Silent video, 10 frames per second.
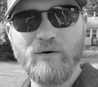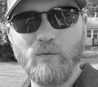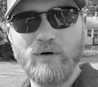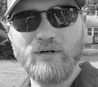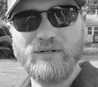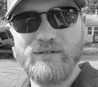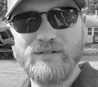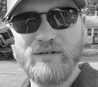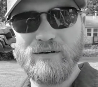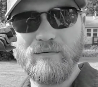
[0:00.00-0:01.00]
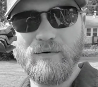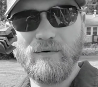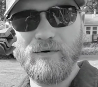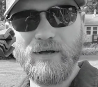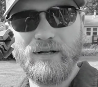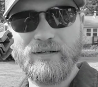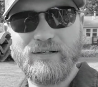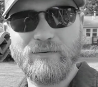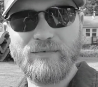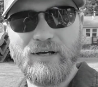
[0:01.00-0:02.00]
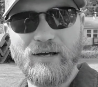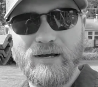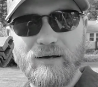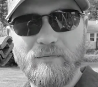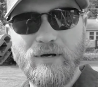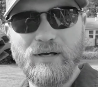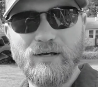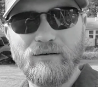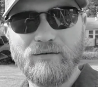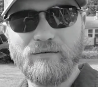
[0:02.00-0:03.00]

was an attempt at making